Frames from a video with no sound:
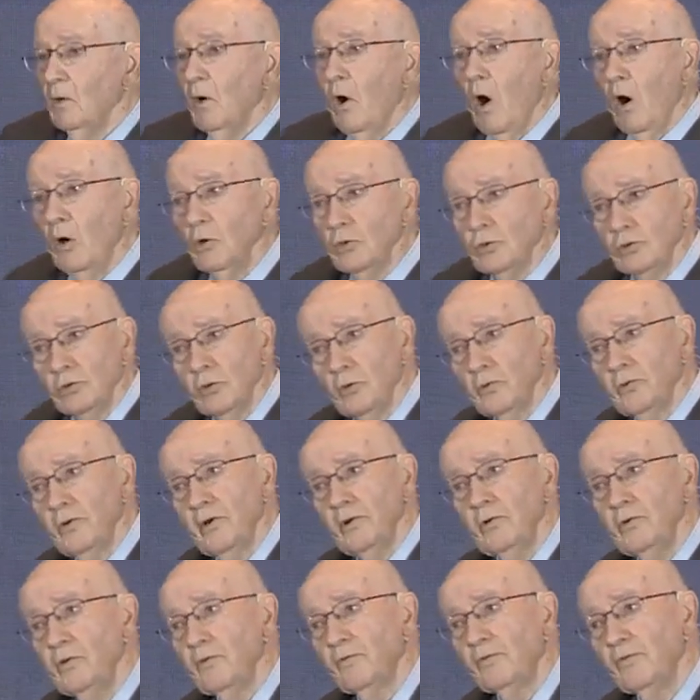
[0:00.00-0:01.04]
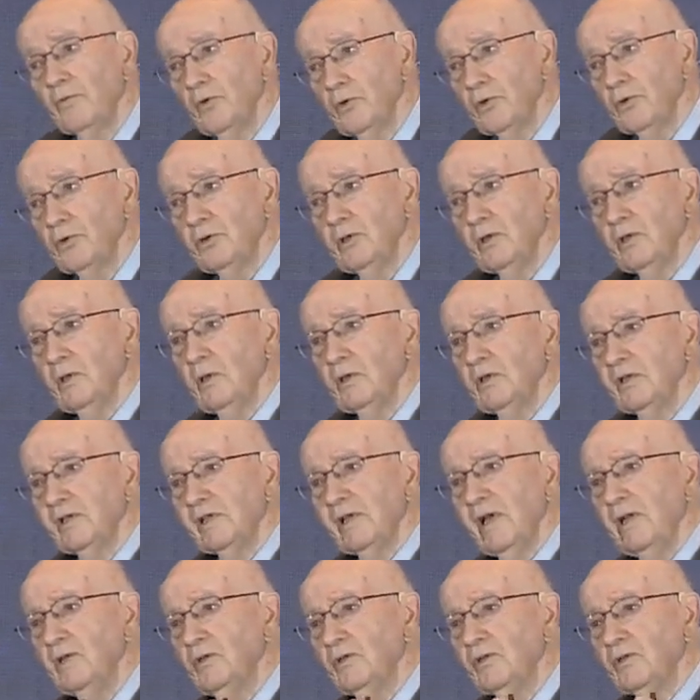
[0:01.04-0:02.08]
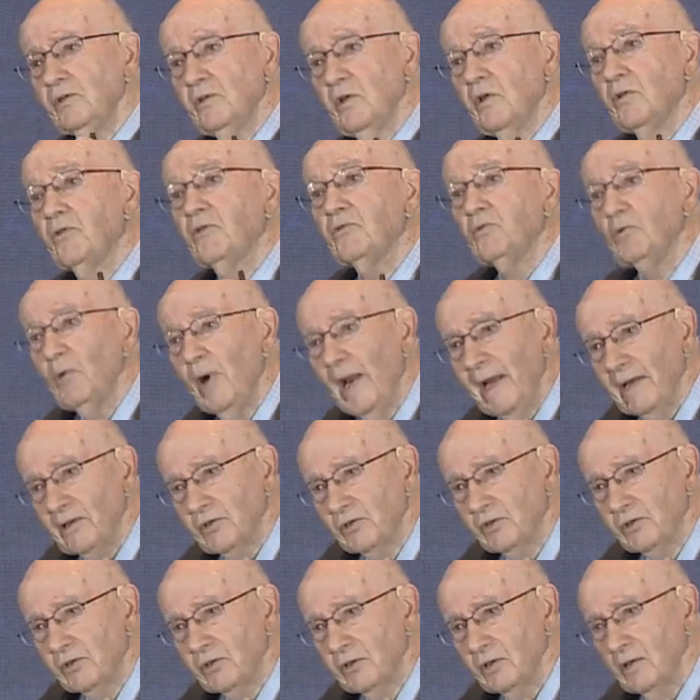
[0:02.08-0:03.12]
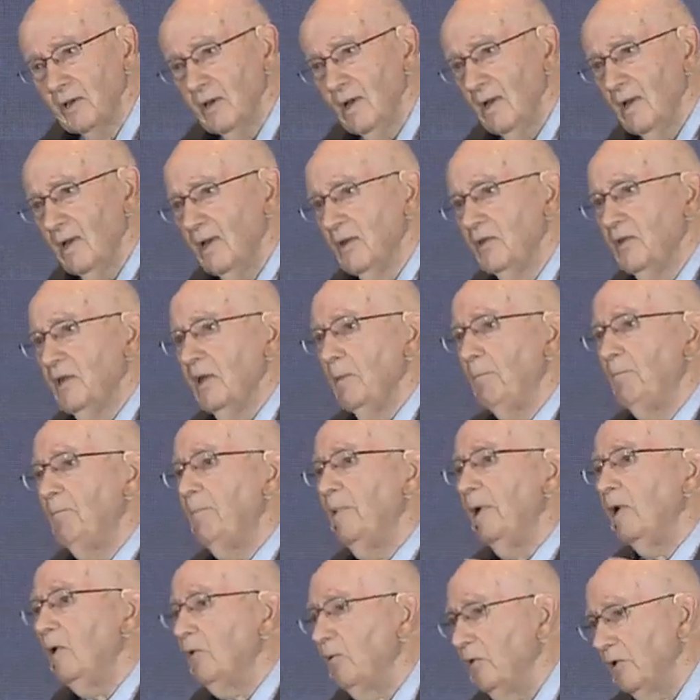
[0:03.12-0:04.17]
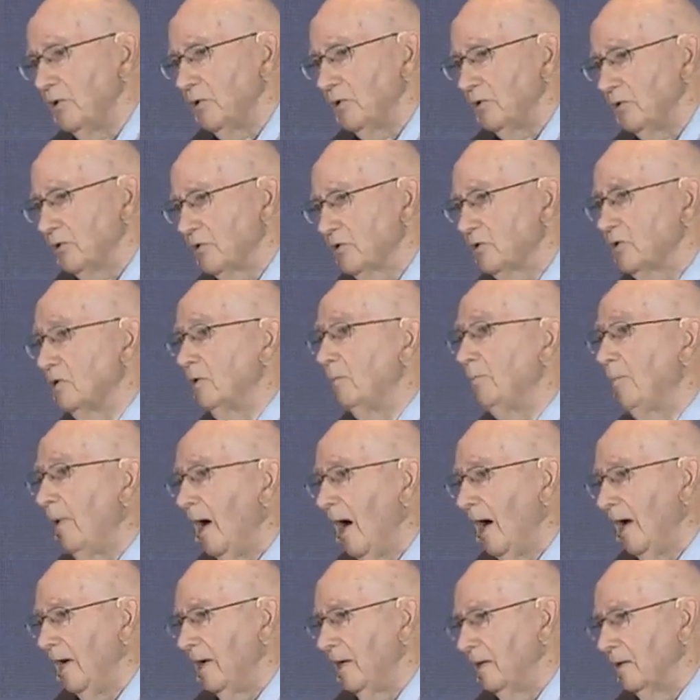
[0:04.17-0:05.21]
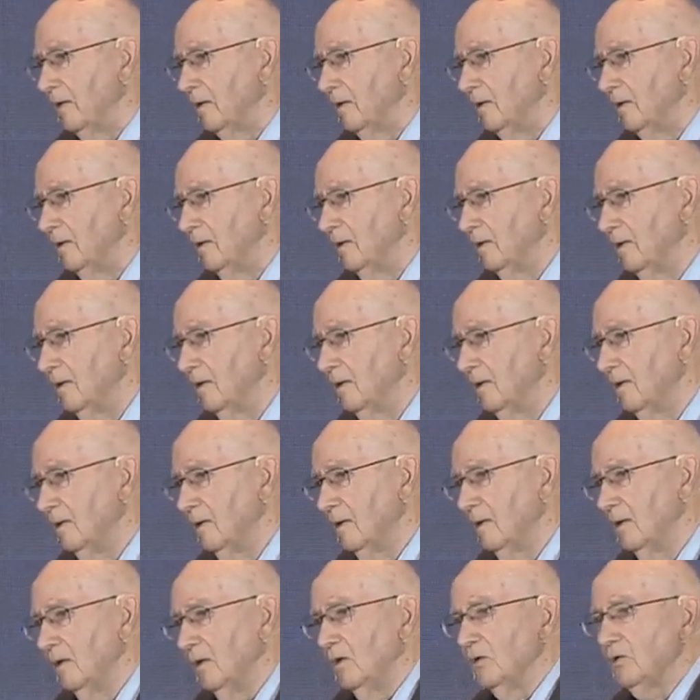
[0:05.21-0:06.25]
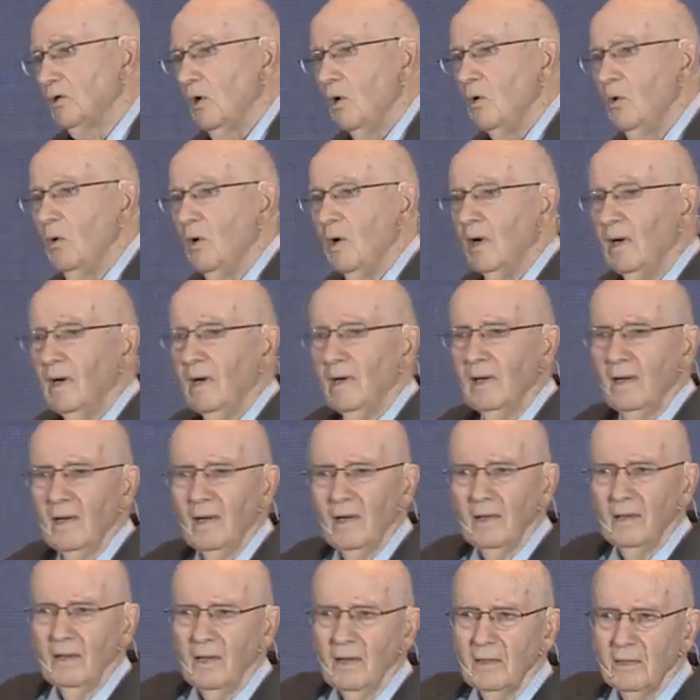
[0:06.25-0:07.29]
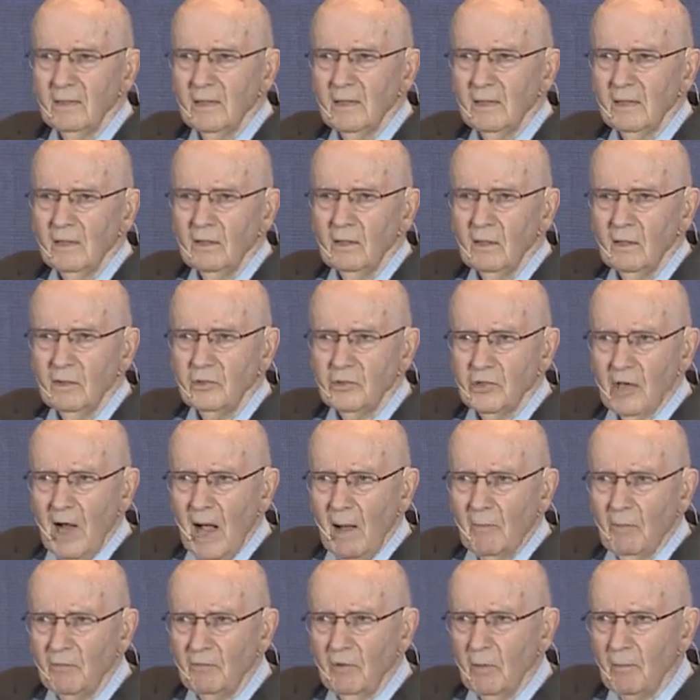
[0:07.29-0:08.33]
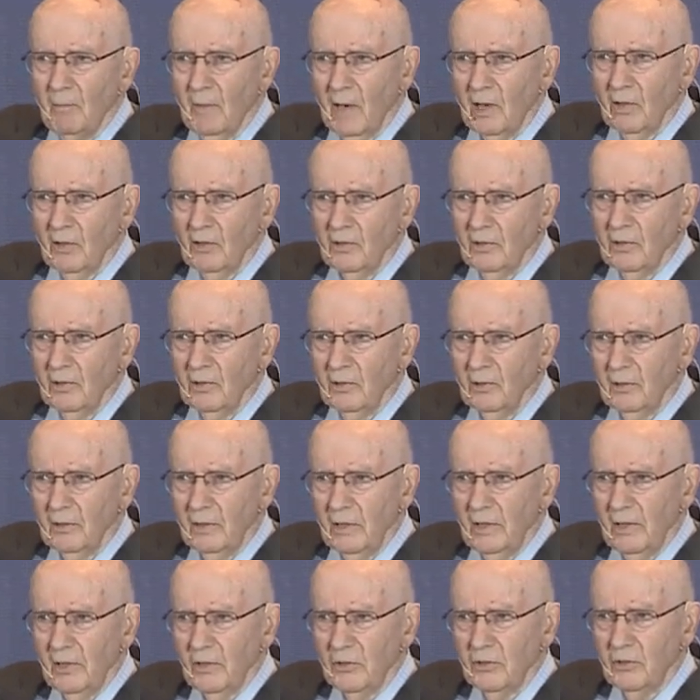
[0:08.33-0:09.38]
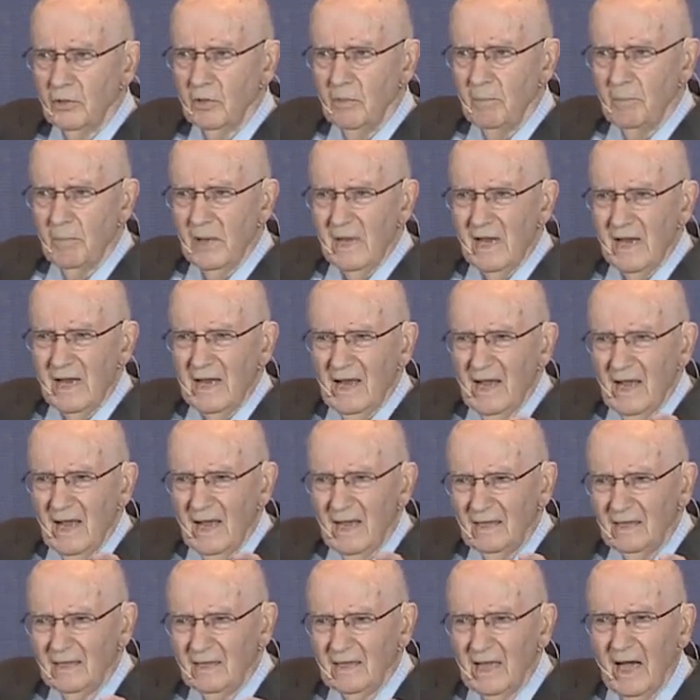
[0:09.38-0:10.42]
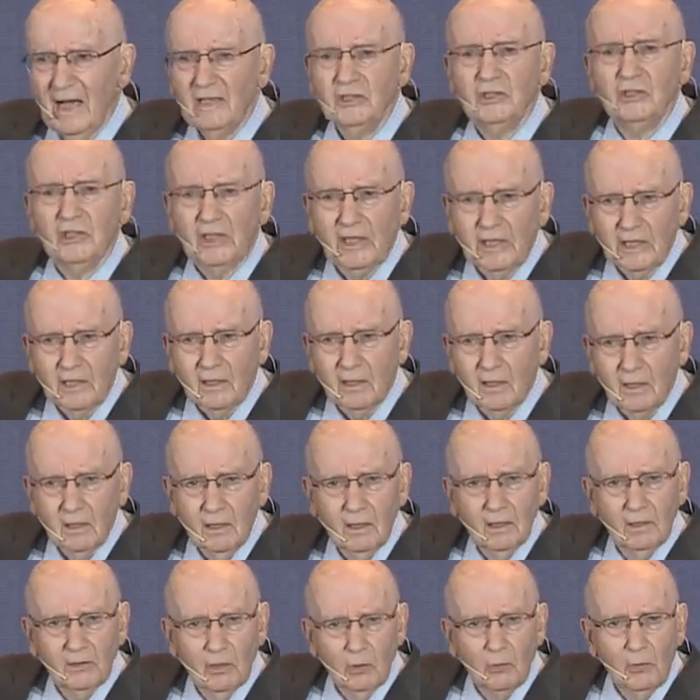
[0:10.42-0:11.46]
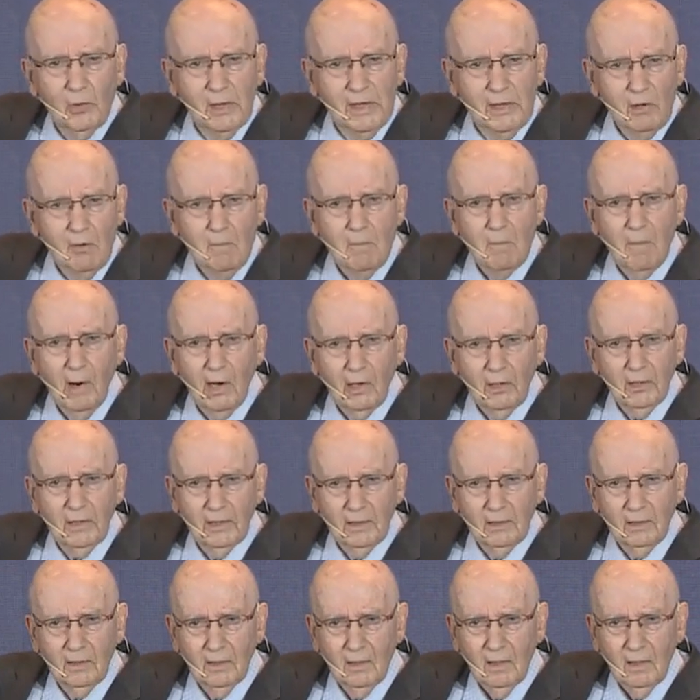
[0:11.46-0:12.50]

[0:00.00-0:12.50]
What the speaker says: Also, they're the first to sense the threats, the barriers to buying. So the job of the marketer is to be touching the real market